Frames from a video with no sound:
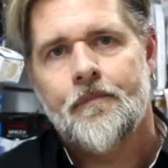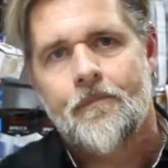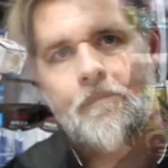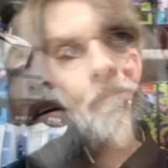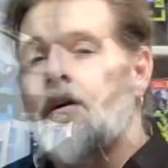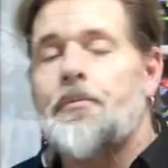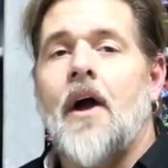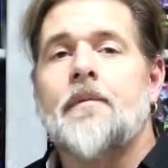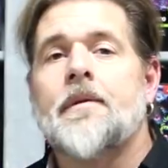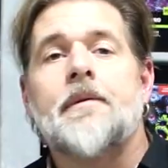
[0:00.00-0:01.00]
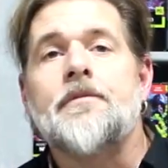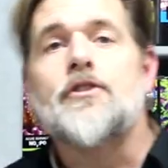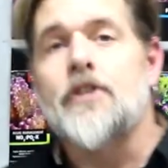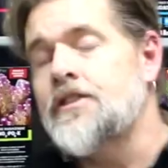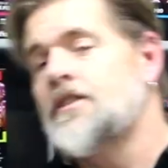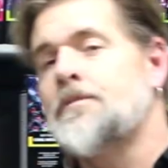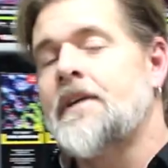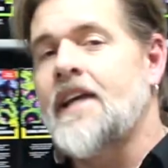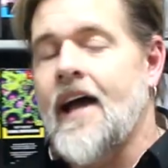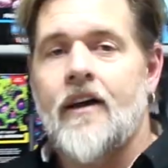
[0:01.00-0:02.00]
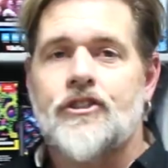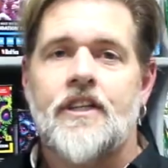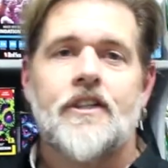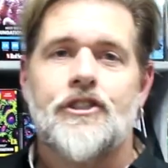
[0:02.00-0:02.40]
While there are probably just as many algae